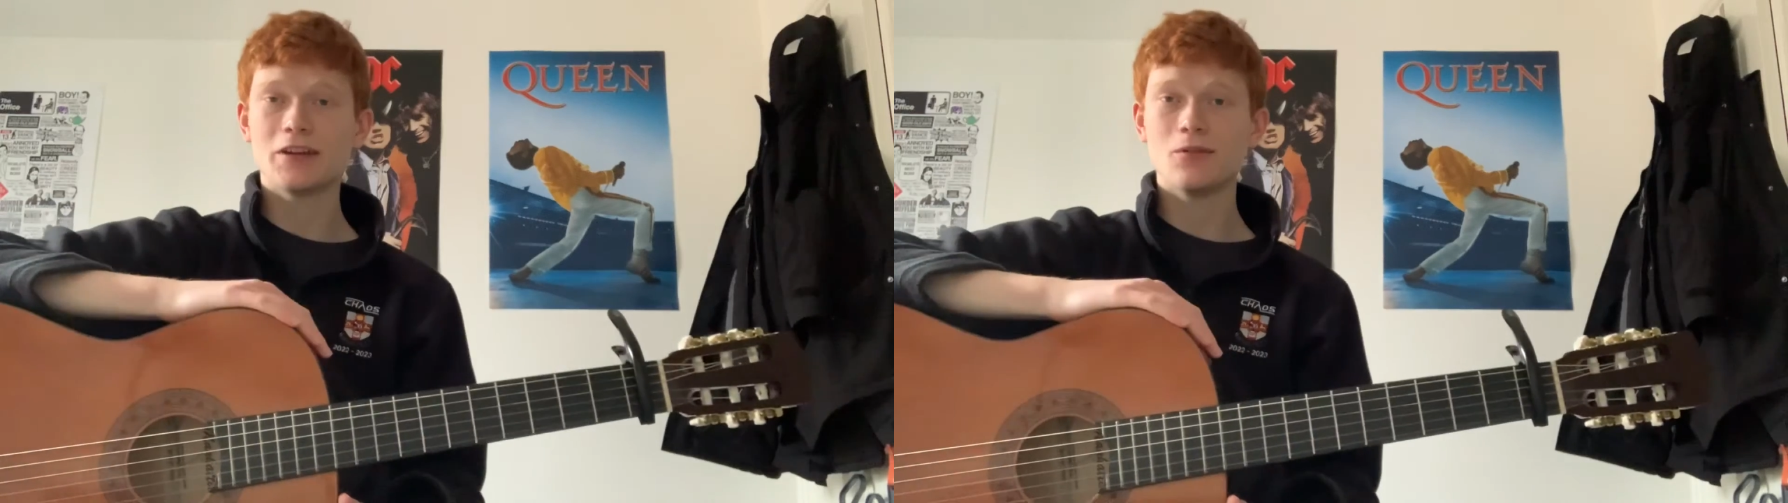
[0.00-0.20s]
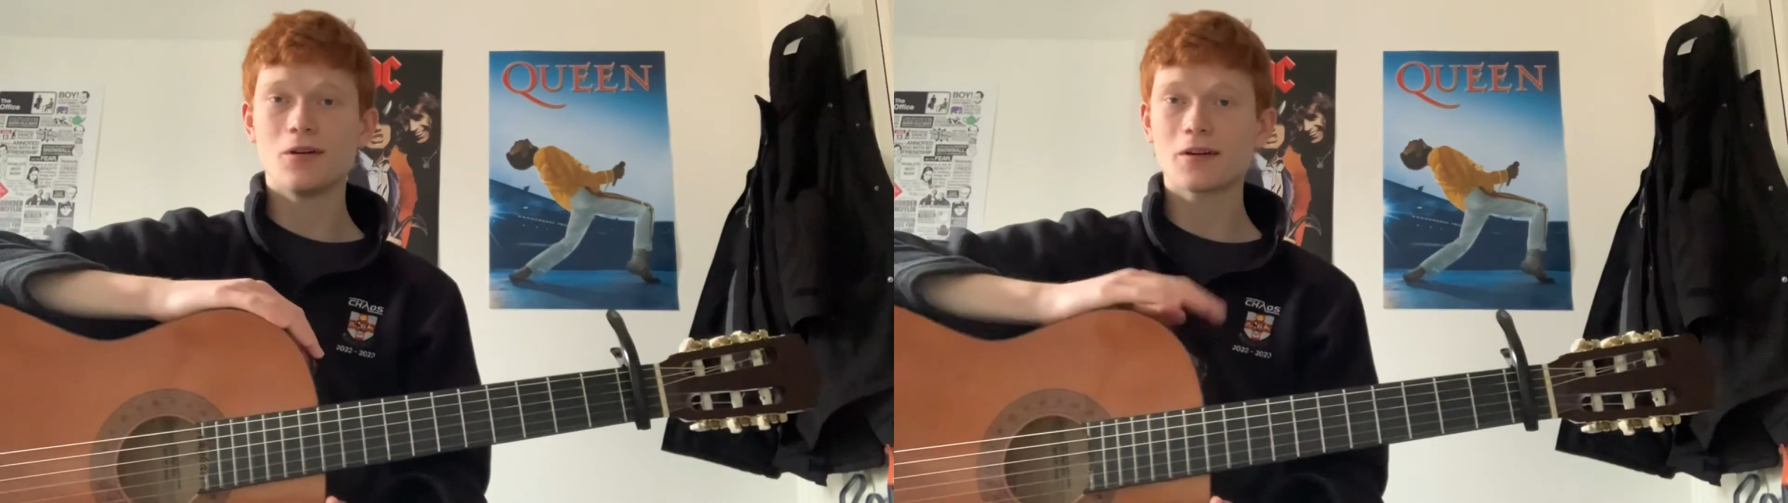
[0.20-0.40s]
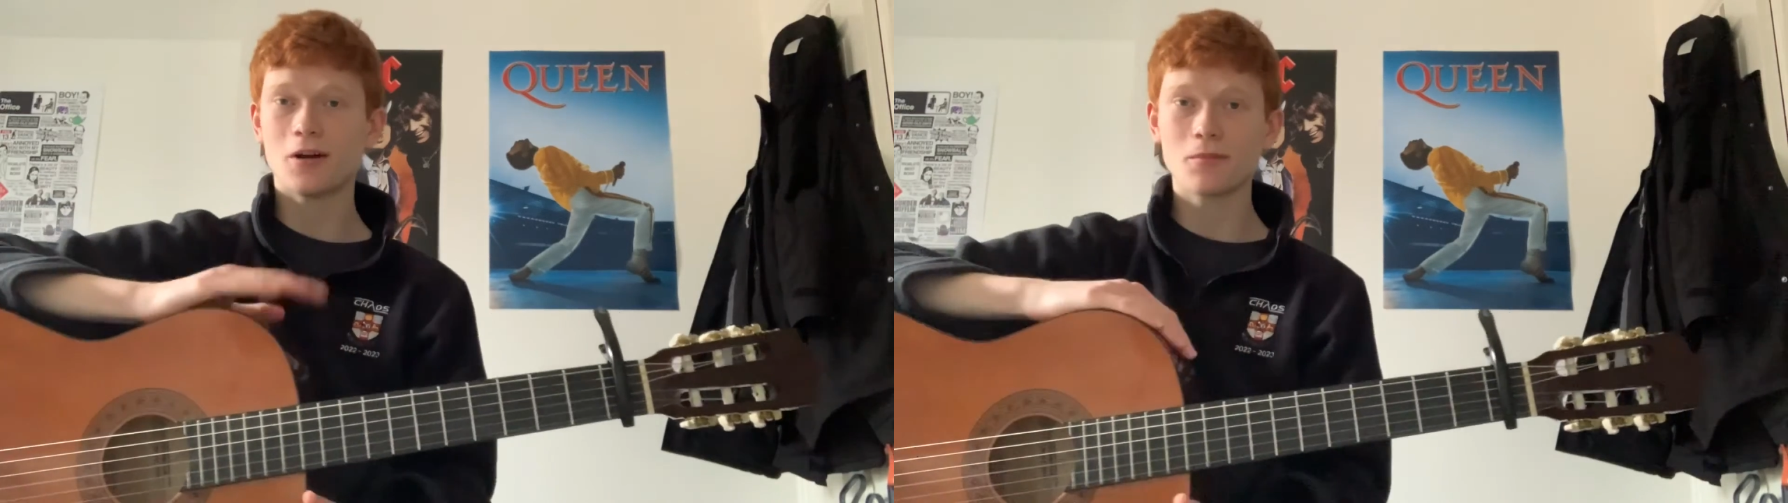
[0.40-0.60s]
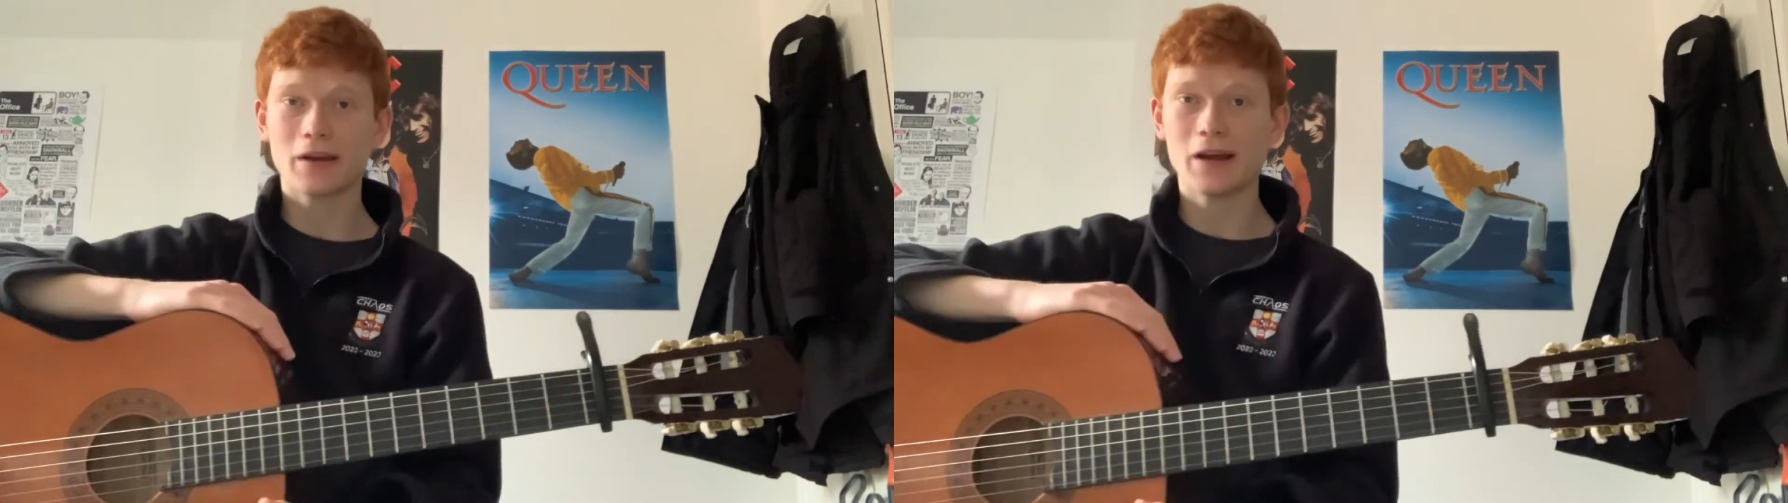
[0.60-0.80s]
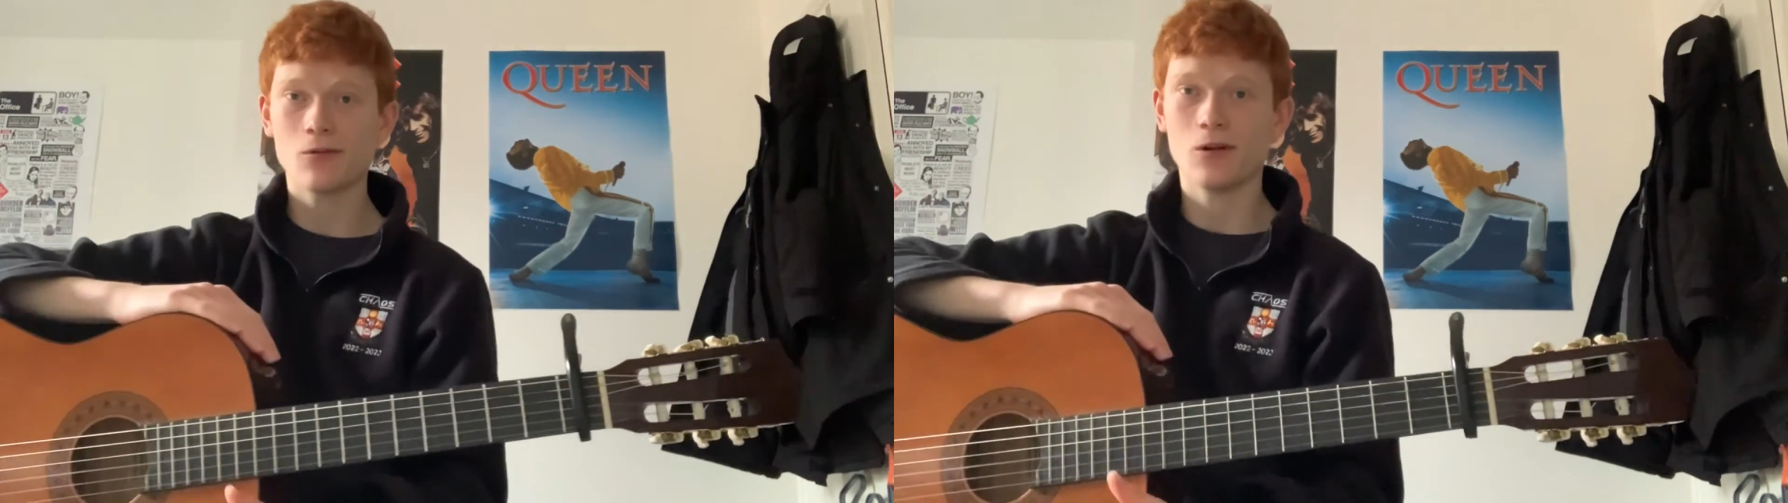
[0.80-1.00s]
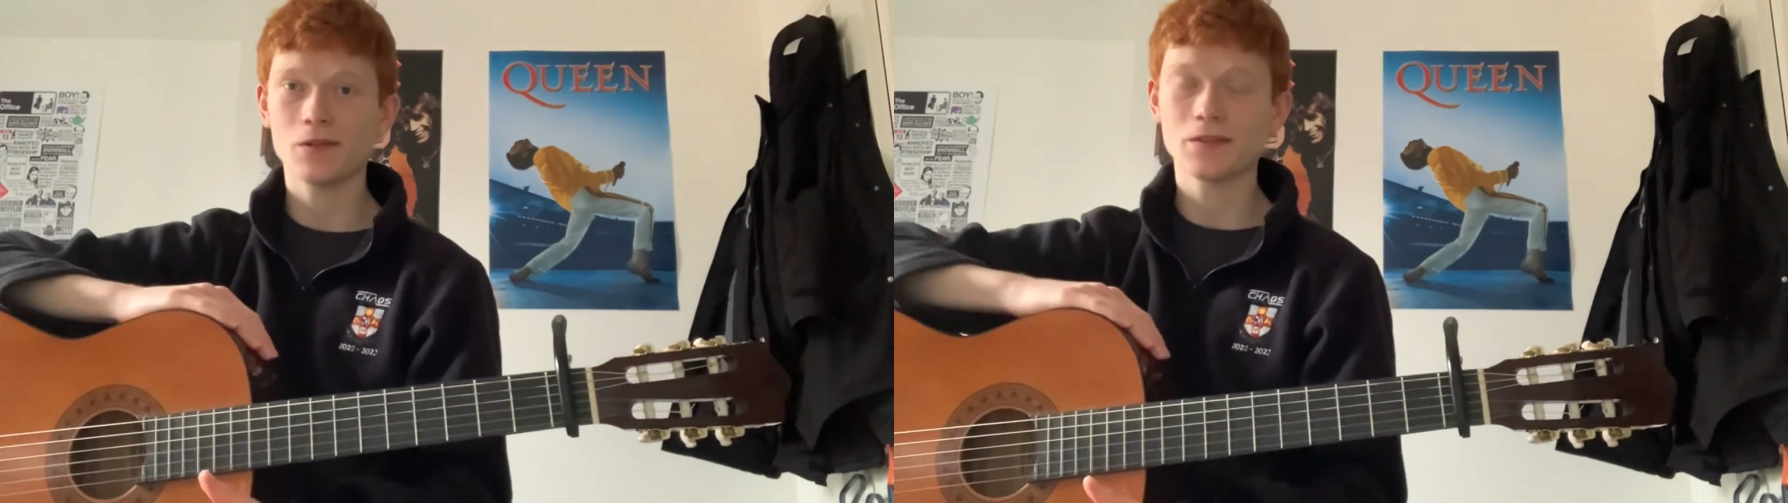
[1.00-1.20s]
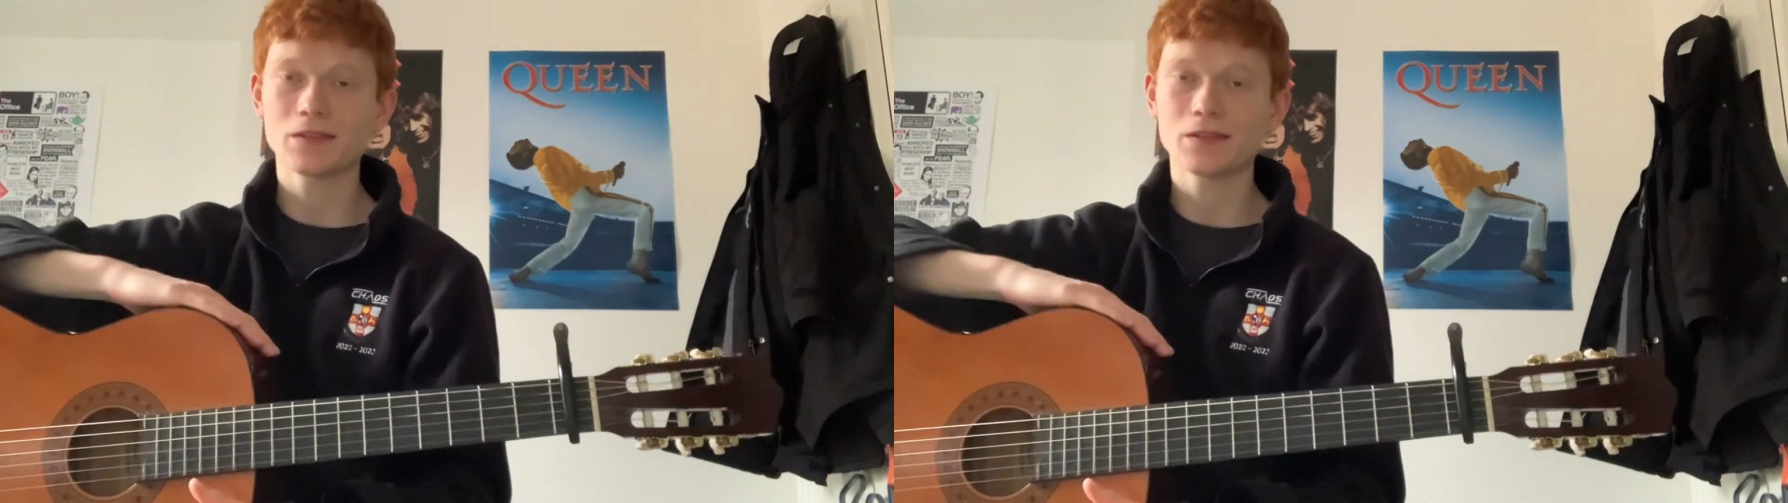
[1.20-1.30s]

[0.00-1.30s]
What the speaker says: one, a complicated one.